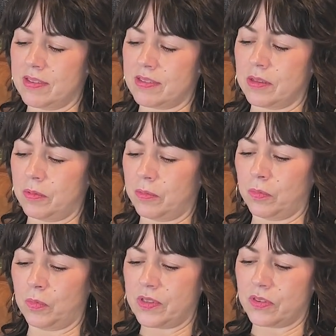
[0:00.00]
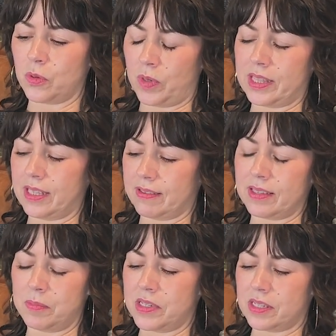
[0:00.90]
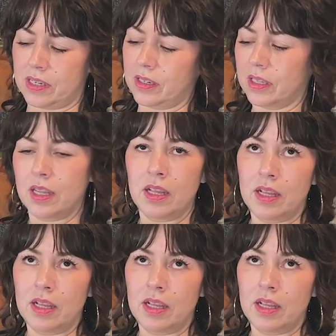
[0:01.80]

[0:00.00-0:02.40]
was the one that seemed to